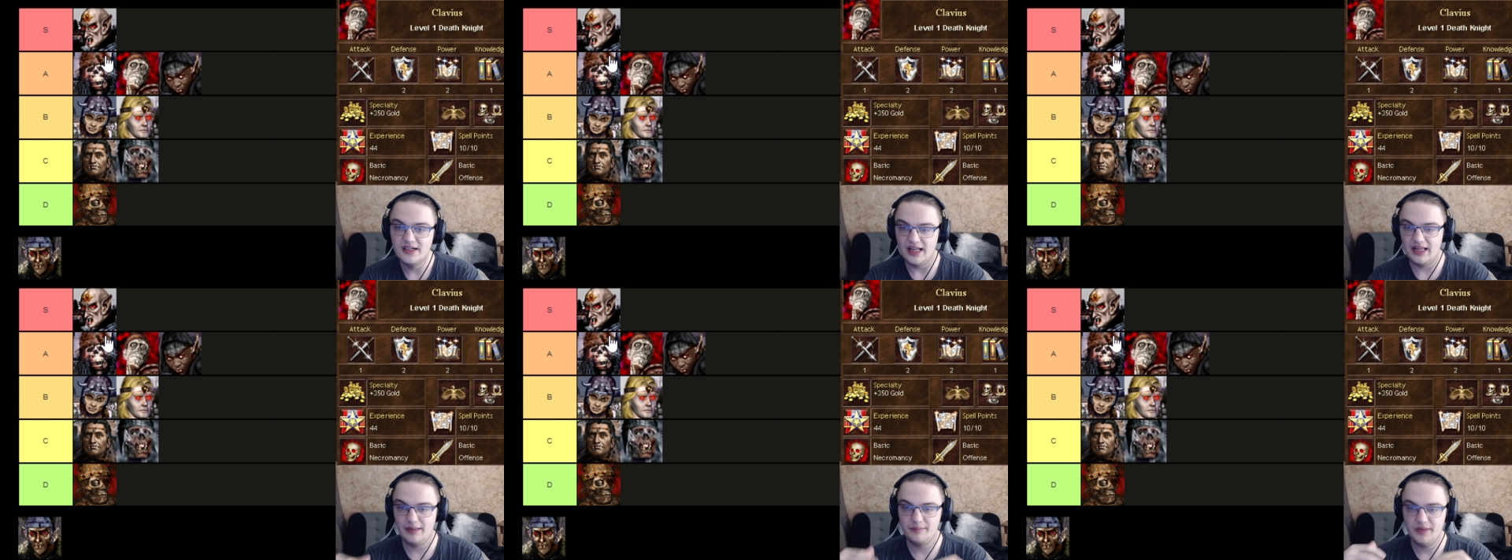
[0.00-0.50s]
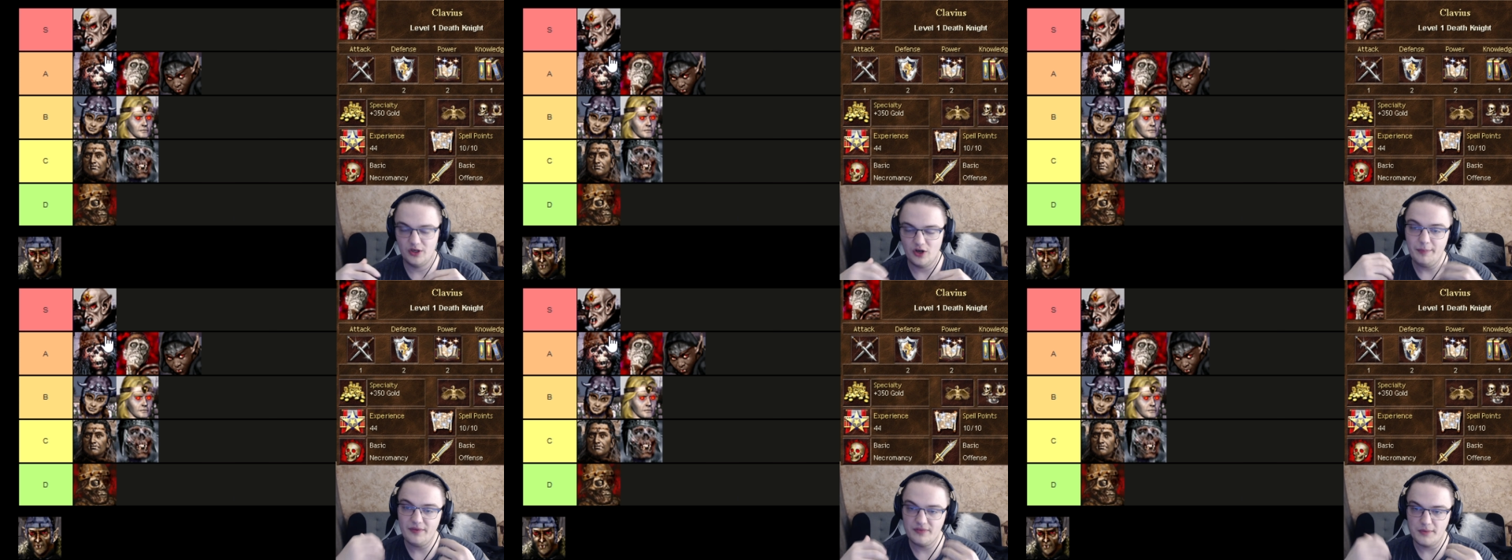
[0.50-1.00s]
Um,
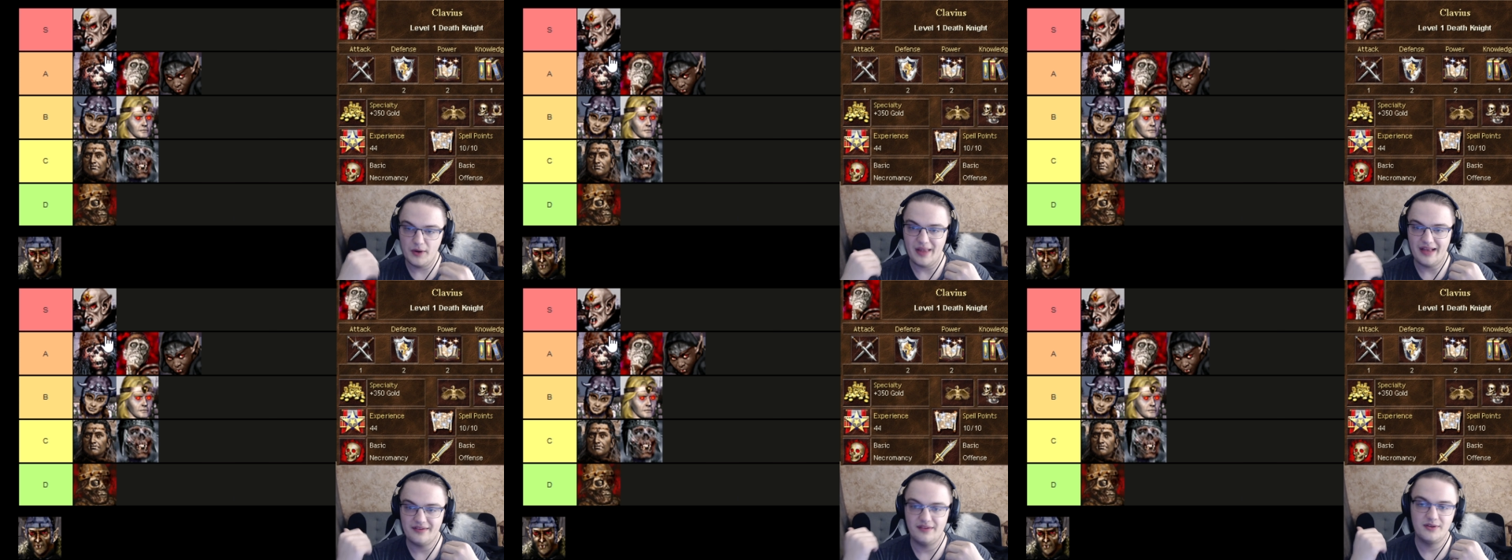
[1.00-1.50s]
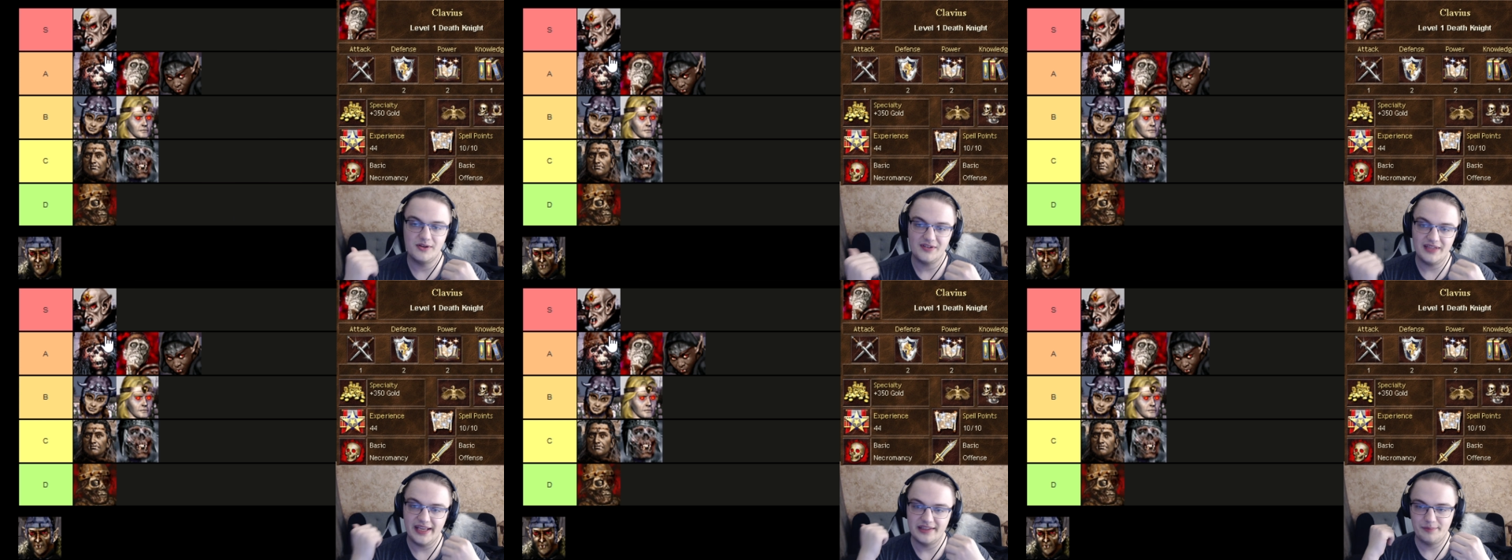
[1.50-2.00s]
Necropolis mirror matches
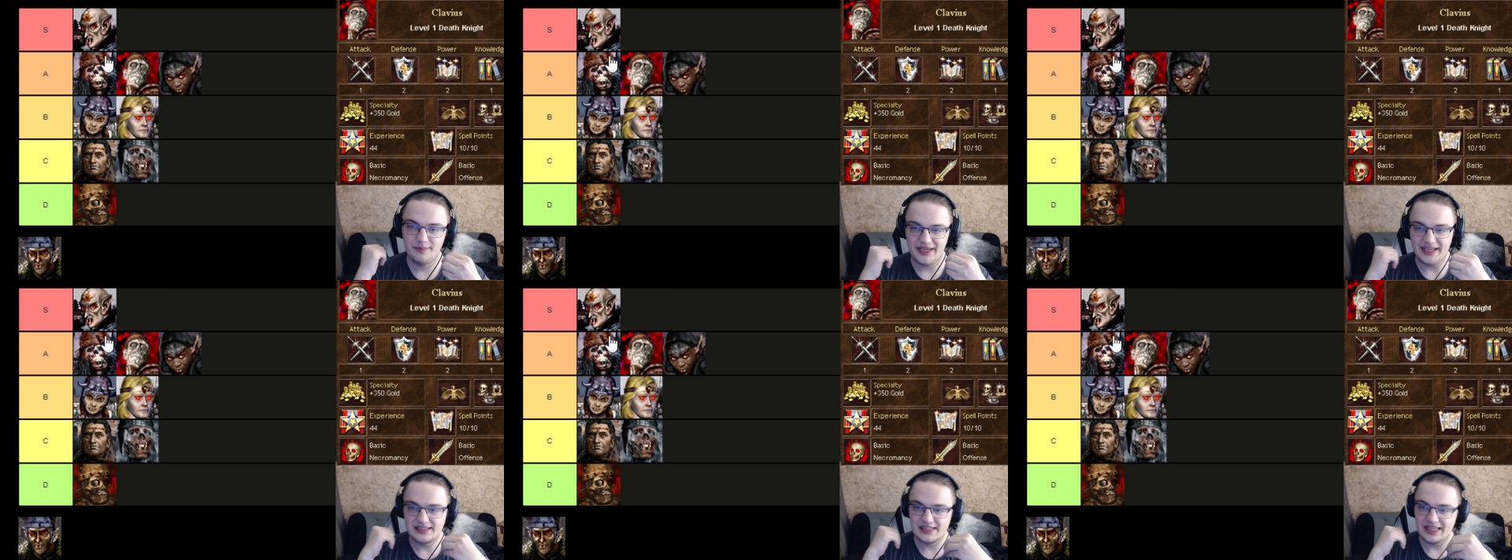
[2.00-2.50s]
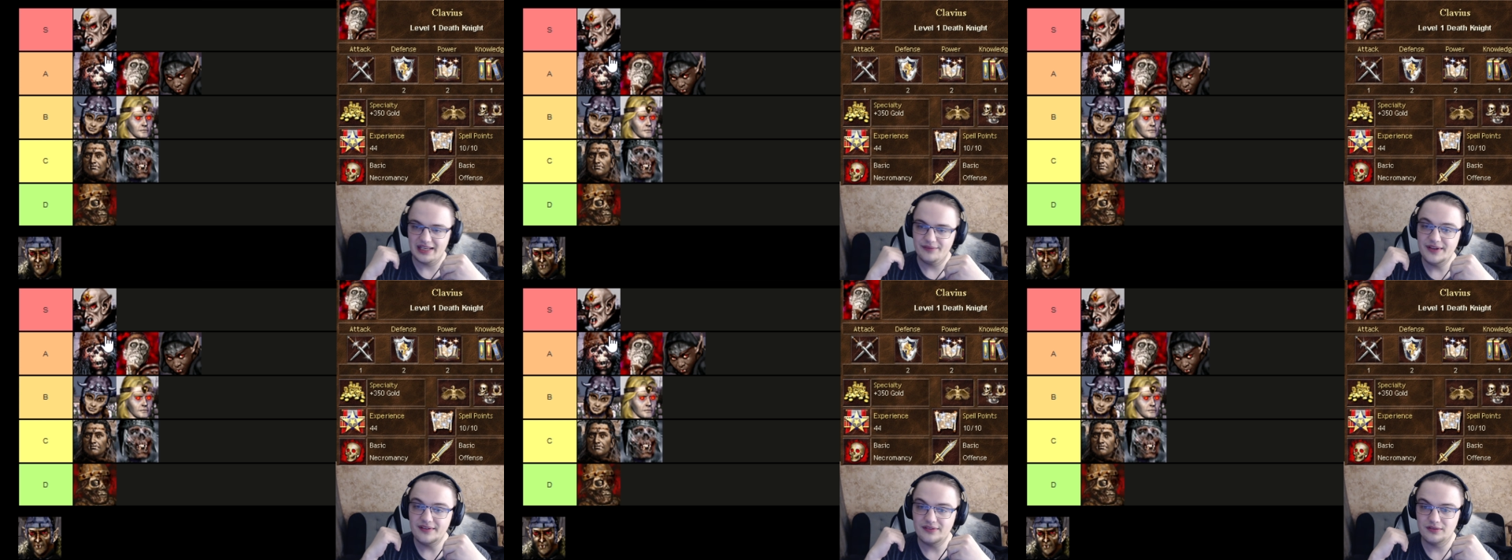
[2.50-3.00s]
usually end up being
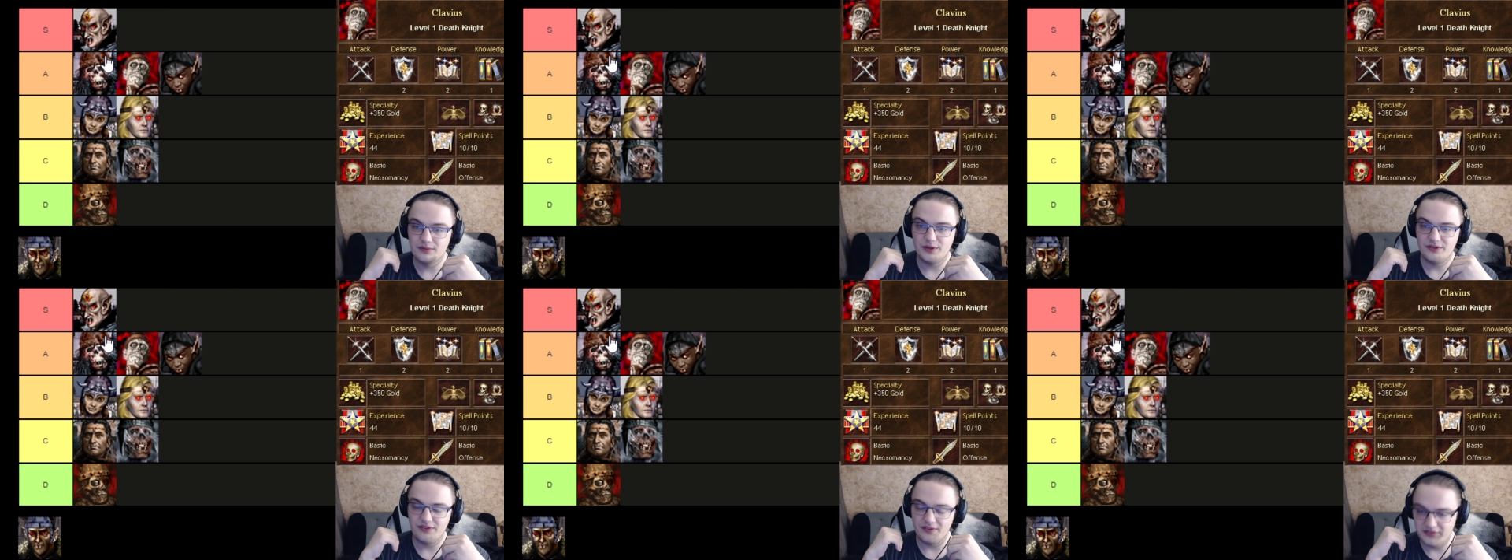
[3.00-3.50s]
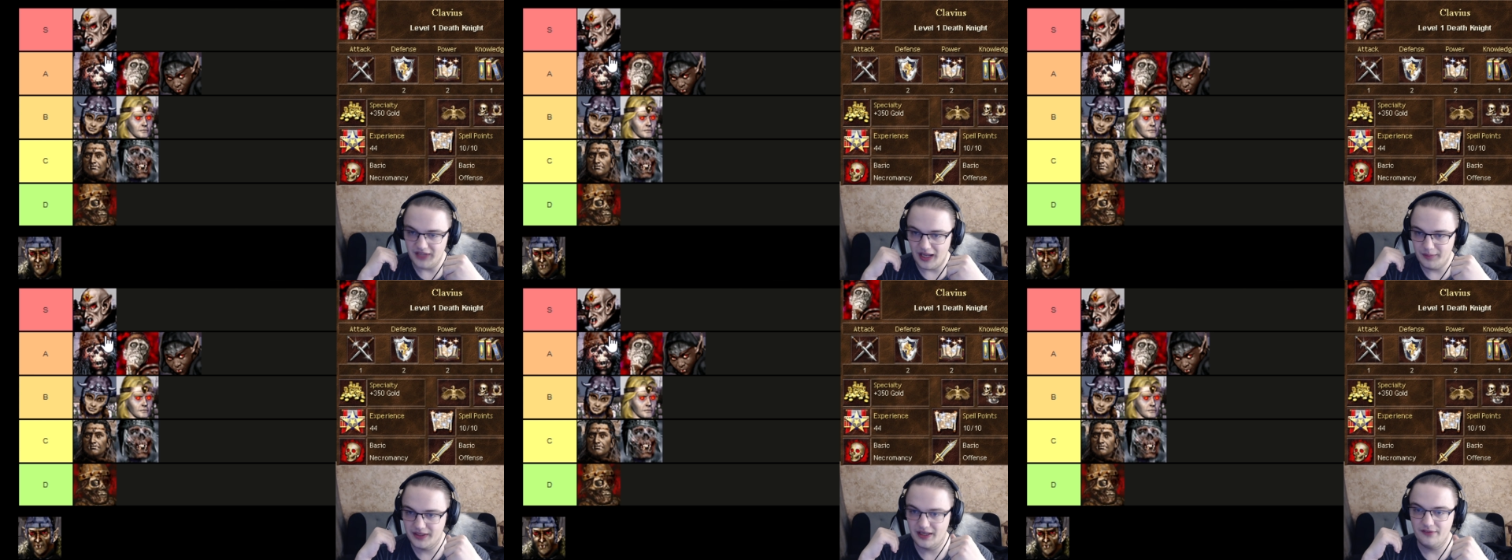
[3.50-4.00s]
Clavius versus
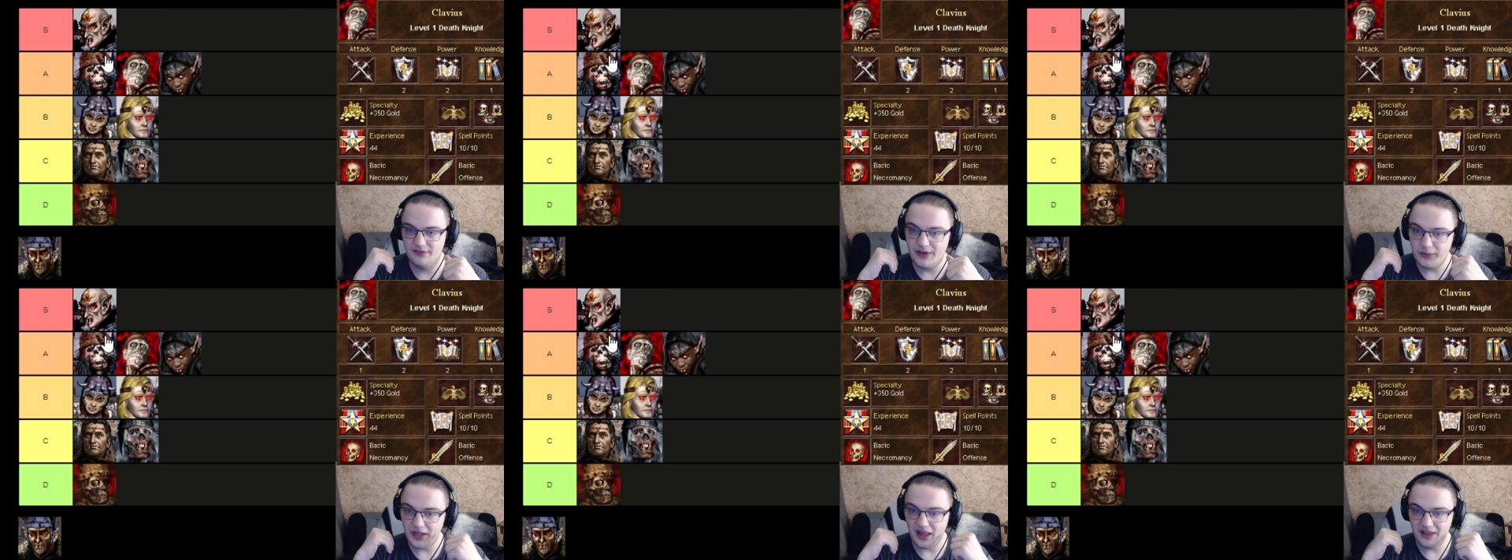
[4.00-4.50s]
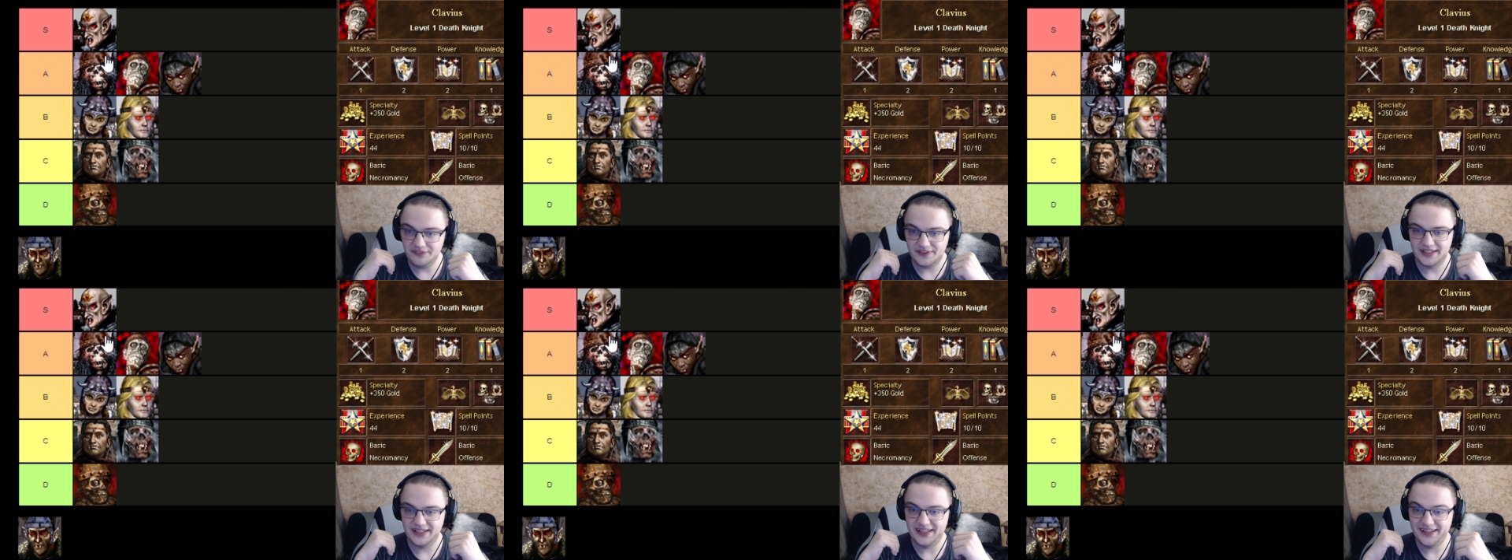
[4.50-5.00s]
Tamika very
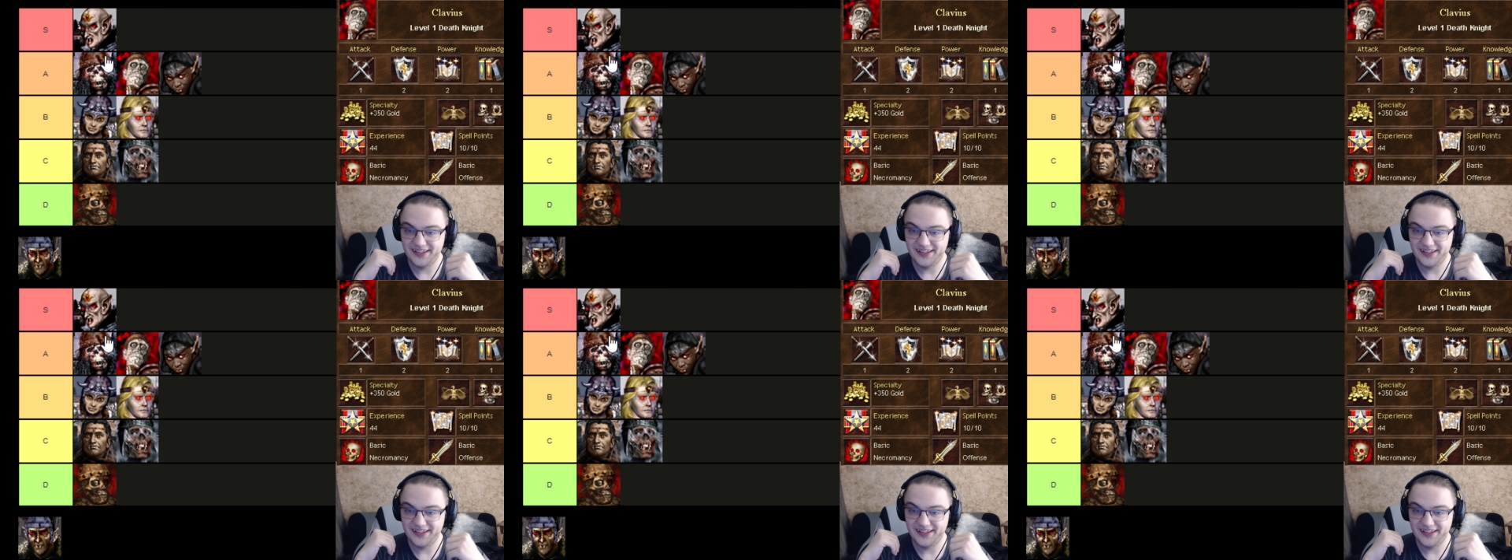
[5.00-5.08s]
often,